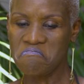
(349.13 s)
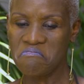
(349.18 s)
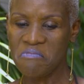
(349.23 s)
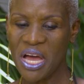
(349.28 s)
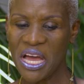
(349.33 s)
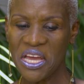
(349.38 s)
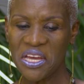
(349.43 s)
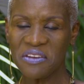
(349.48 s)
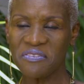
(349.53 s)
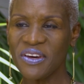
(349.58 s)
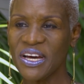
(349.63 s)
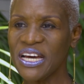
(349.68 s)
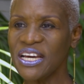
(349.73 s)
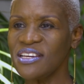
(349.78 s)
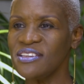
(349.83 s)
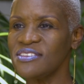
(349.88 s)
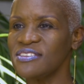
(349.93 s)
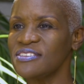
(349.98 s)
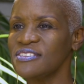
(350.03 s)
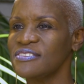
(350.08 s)
my
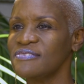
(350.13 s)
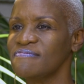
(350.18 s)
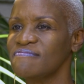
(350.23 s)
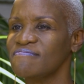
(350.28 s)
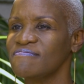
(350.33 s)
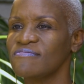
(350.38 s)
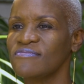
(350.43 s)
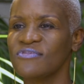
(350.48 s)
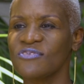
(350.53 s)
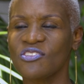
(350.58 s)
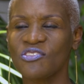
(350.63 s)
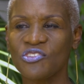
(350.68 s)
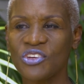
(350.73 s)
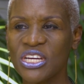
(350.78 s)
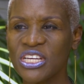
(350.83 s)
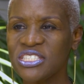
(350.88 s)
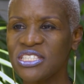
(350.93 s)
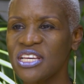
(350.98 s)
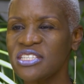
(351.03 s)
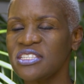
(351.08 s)
advice
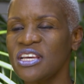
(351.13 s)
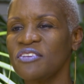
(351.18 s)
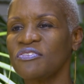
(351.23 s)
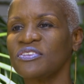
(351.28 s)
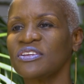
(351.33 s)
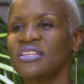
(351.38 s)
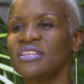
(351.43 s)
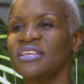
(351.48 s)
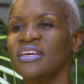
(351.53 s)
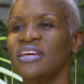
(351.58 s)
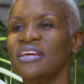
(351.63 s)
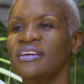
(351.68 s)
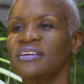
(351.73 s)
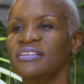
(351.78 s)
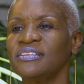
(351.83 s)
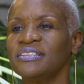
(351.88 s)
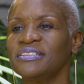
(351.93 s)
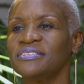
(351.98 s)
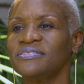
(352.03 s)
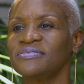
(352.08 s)
reassess everything